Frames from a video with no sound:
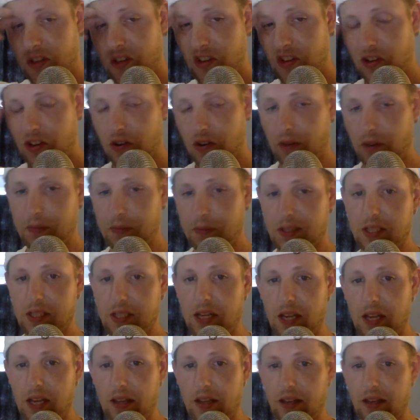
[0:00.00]
Trump to
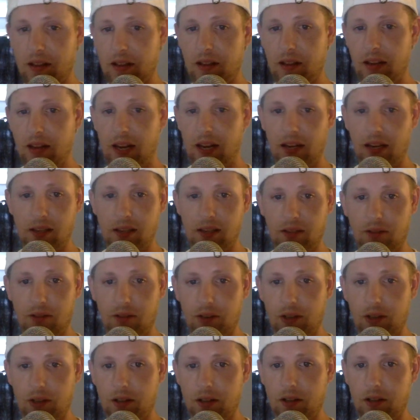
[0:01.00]
say that
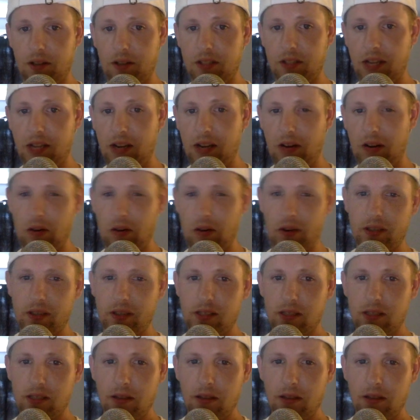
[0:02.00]
Antifa are terrorists.